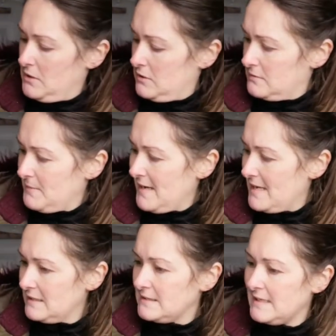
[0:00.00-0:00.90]
because
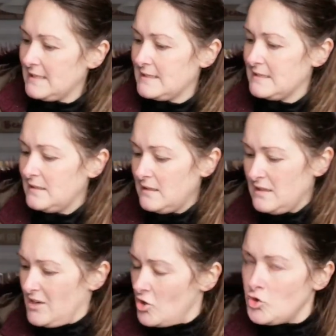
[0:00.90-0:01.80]
my eldest,
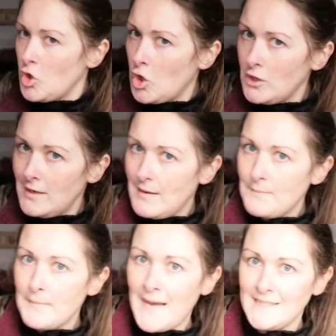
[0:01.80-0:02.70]
not
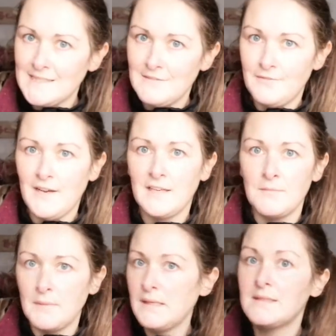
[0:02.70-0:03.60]
a massive
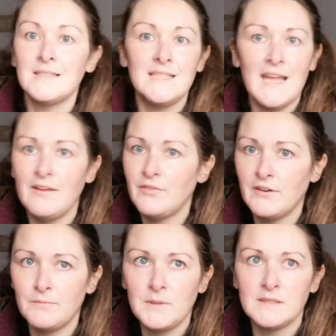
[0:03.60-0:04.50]
fan of meat,
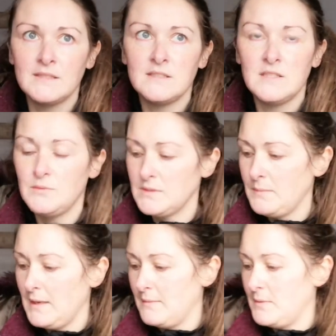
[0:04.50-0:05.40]
never have been since he
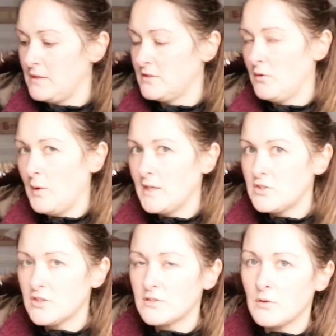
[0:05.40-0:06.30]
was a baby, so
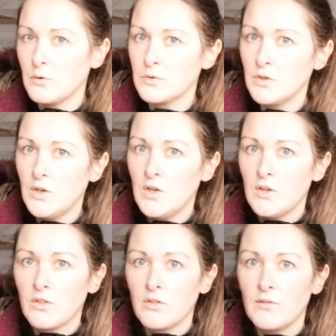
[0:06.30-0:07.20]
I just thought,
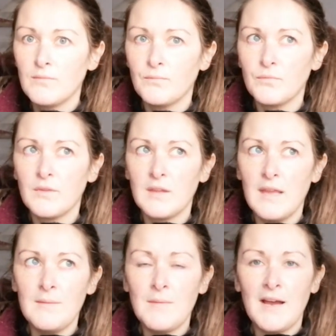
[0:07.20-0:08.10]

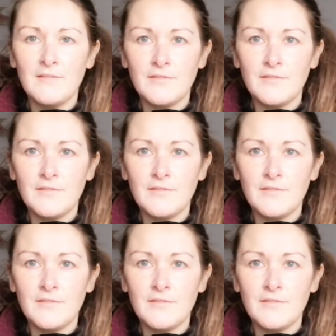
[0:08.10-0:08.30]
him